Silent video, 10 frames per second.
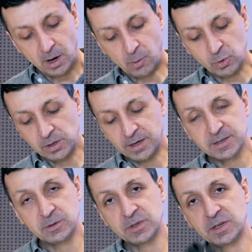would like
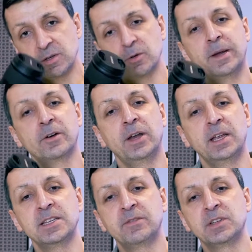to also talk about
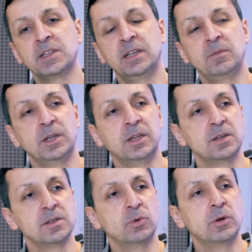creativity,
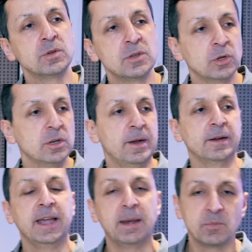because we're all talking
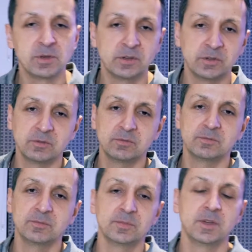about cameras and
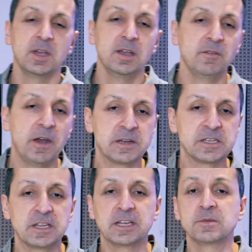
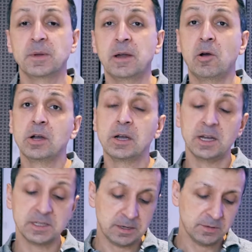various things, but there are
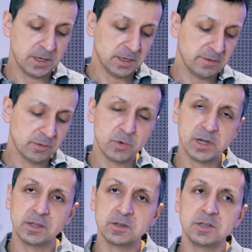guys out there giving
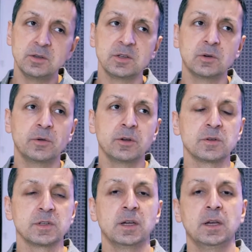really good
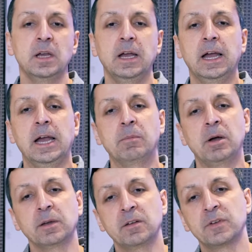tutorials. I'm
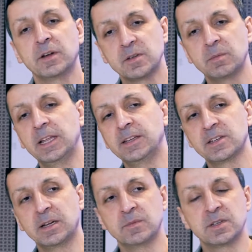going to throw some
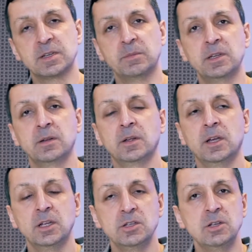links up to some of the
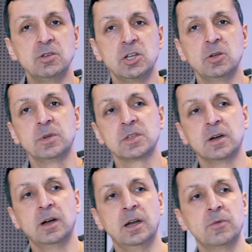YouTubers
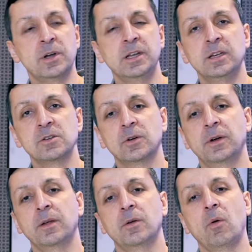that I really
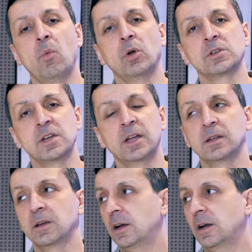enjoy watching.